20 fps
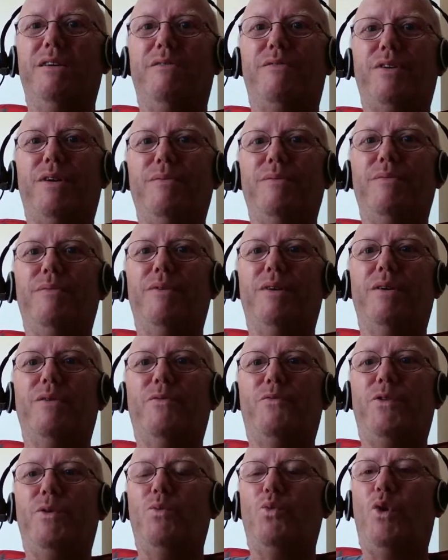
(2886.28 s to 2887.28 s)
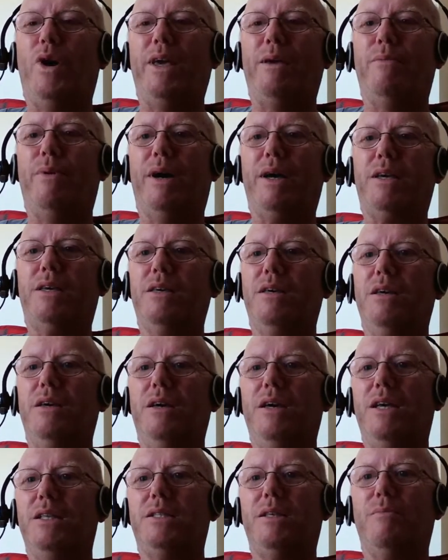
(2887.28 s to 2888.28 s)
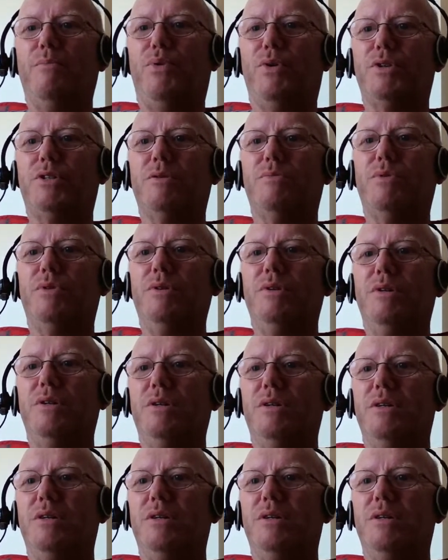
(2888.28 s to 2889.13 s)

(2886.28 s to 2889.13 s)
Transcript: from way back? It's impossible.